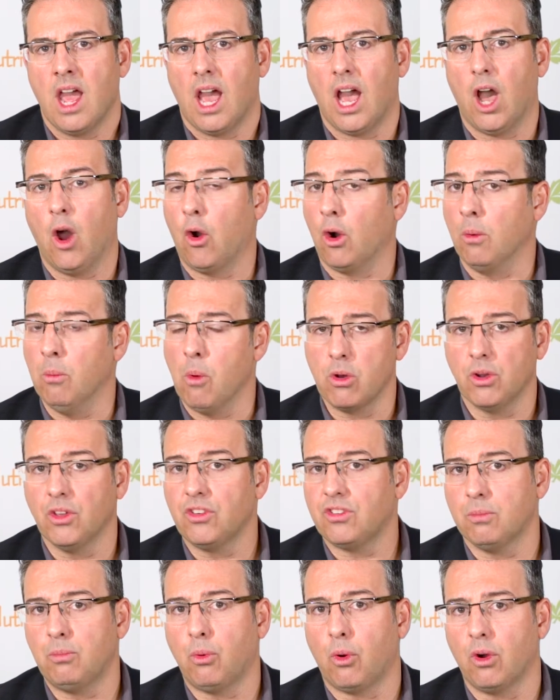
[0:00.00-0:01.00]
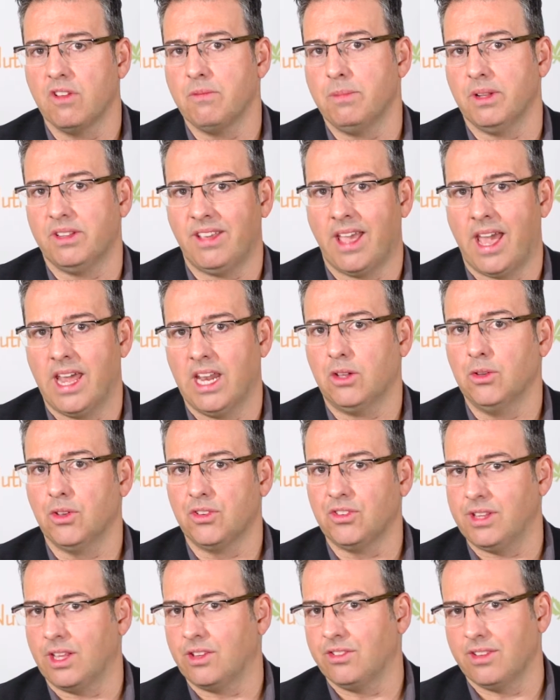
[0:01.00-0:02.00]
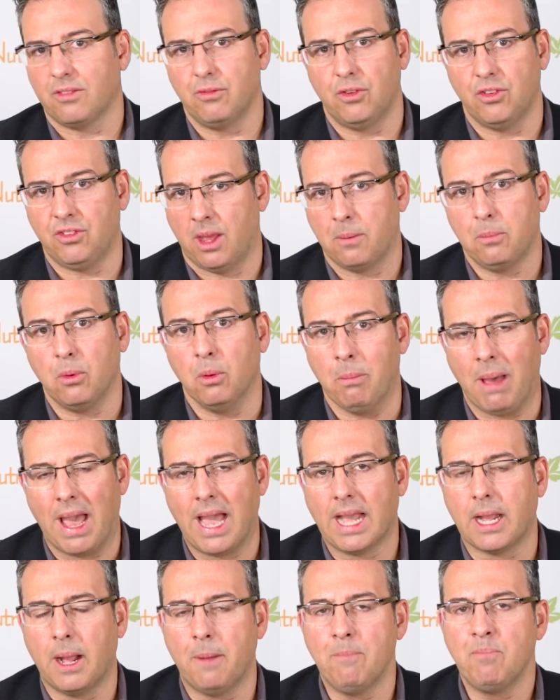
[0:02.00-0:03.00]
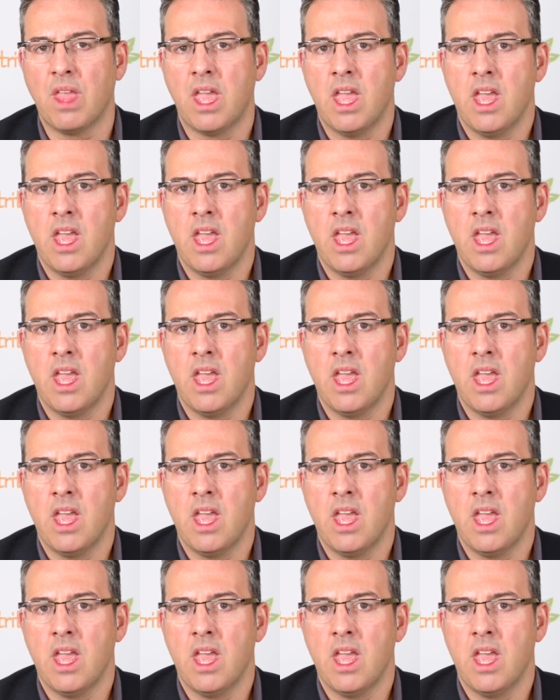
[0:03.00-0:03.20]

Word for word: uh, hormonal supportive botanicals, things like, for example, maca.